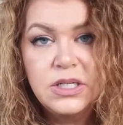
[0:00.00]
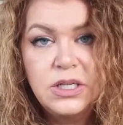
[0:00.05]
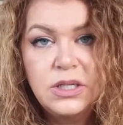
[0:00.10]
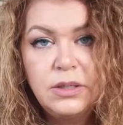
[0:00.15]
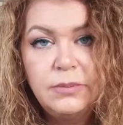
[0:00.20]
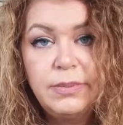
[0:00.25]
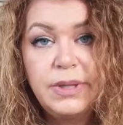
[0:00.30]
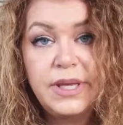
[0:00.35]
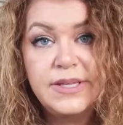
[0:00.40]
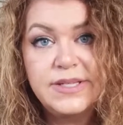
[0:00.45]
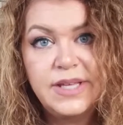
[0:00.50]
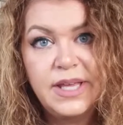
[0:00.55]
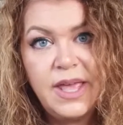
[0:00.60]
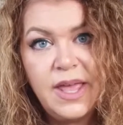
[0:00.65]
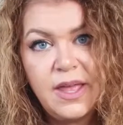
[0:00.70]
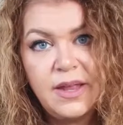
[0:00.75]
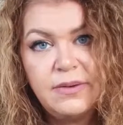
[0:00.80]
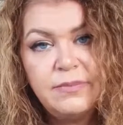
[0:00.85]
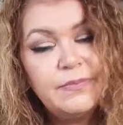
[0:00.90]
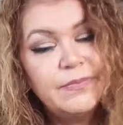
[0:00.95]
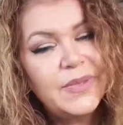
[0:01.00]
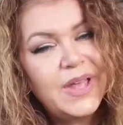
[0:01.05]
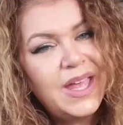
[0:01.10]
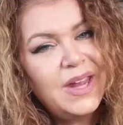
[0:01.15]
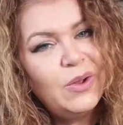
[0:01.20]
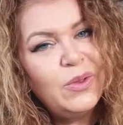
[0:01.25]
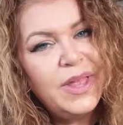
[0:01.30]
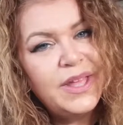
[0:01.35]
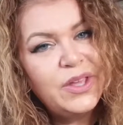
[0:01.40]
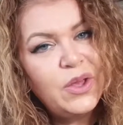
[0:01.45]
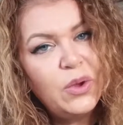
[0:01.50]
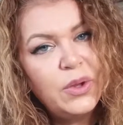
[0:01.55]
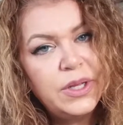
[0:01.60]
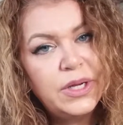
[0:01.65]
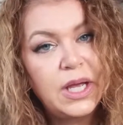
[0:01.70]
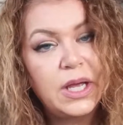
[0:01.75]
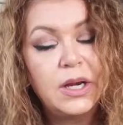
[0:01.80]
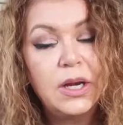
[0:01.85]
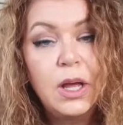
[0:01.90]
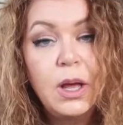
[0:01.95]
Because again, I don't like coconut,
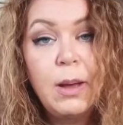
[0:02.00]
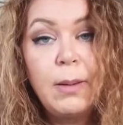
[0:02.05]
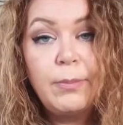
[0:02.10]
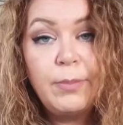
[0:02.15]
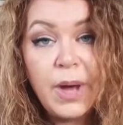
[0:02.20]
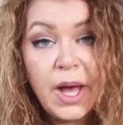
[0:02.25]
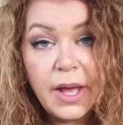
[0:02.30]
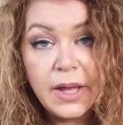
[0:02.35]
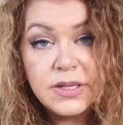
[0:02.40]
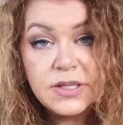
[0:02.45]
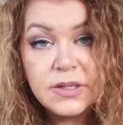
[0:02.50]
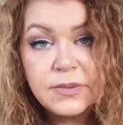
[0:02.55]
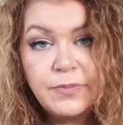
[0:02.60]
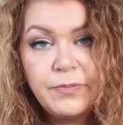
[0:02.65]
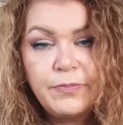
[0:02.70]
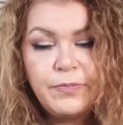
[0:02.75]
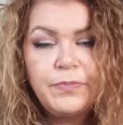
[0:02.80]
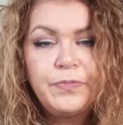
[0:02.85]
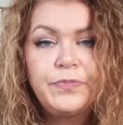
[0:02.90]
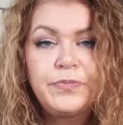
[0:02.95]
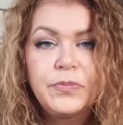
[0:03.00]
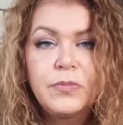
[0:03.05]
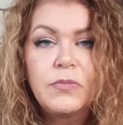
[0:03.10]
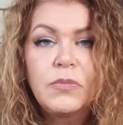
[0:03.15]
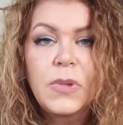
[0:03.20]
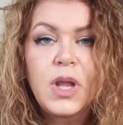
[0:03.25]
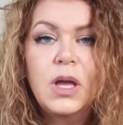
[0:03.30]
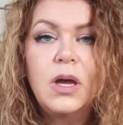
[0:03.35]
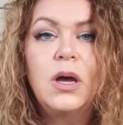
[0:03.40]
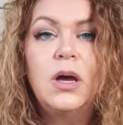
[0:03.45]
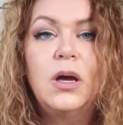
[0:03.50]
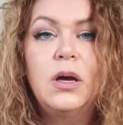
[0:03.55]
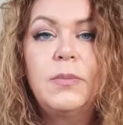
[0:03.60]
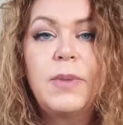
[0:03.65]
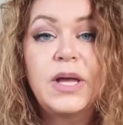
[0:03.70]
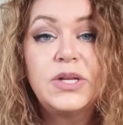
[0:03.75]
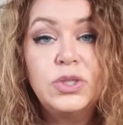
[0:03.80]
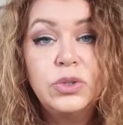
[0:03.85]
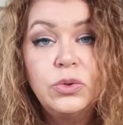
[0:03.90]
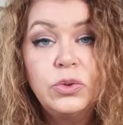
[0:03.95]
but I
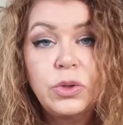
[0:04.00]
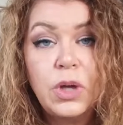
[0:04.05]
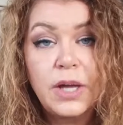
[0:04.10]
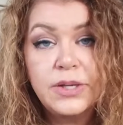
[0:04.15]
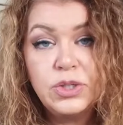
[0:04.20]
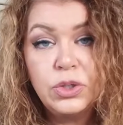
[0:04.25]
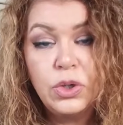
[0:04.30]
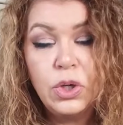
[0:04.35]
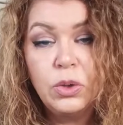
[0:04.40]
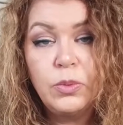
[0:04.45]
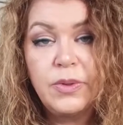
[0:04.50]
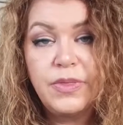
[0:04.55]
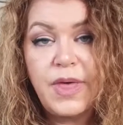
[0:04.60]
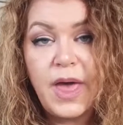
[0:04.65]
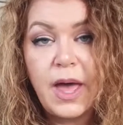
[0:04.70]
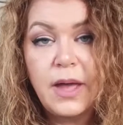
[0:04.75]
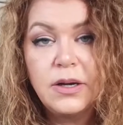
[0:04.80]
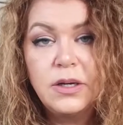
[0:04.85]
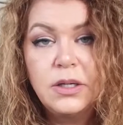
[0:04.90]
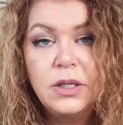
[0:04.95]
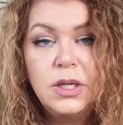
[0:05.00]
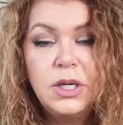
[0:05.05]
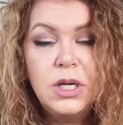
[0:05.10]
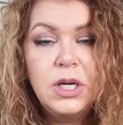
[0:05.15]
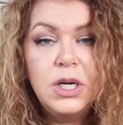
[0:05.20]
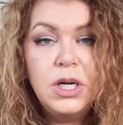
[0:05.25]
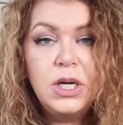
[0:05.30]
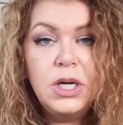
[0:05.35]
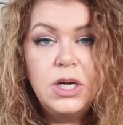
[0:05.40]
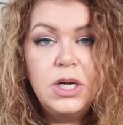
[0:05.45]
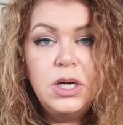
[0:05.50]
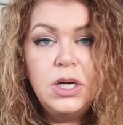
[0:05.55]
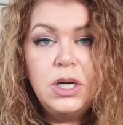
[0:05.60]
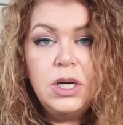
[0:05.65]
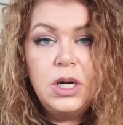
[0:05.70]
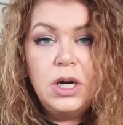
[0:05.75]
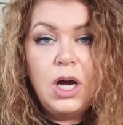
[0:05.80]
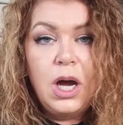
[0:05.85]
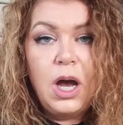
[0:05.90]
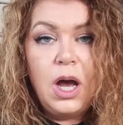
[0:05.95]
do cook with that.
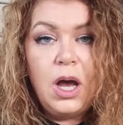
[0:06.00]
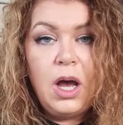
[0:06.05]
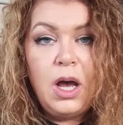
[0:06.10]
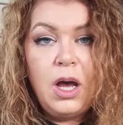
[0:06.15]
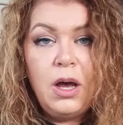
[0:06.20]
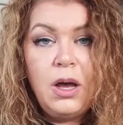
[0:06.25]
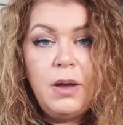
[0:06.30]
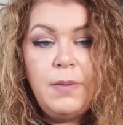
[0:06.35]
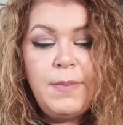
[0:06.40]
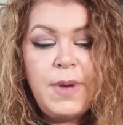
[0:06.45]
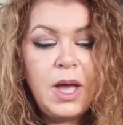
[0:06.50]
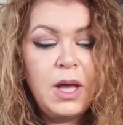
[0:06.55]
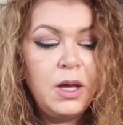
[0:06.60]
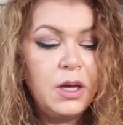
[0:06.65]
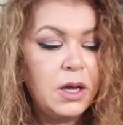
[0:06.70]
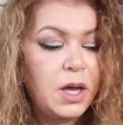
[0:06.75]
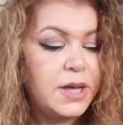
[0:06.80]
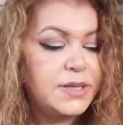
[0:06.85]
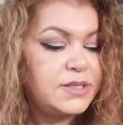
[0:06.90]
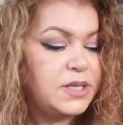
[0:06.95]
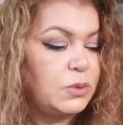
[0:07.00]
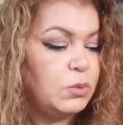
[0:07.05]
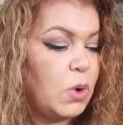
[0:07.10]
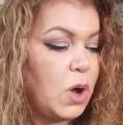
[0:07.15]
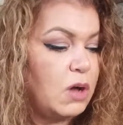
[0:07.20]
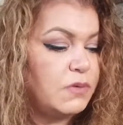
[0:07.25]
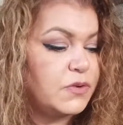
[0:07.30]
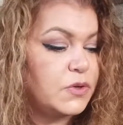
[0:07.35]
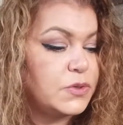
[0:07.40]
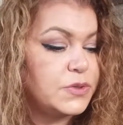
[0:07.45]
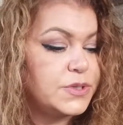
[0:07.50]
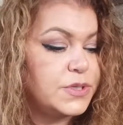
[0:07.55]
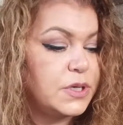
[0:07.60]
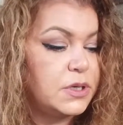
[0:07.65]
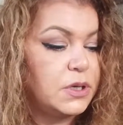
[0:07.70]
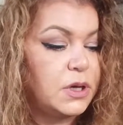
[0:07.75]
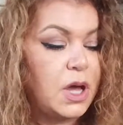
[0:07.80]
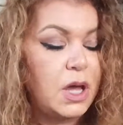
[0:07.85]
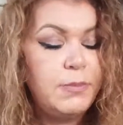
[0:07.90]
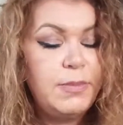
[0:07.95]
I said waffles.
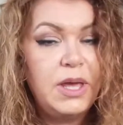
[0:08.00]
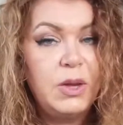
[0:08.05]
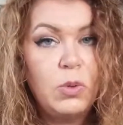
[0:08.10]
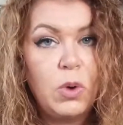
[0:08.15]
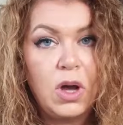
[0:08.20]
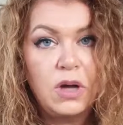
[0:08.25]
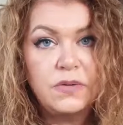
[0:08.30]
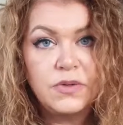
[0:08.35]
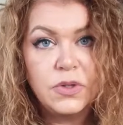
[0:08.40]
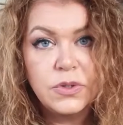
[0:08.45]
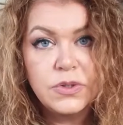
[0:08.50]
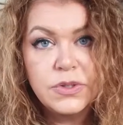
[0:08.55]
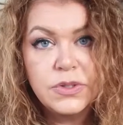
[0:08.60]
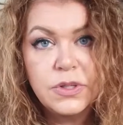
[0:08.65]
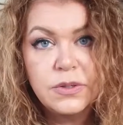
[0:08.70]
I make waffles.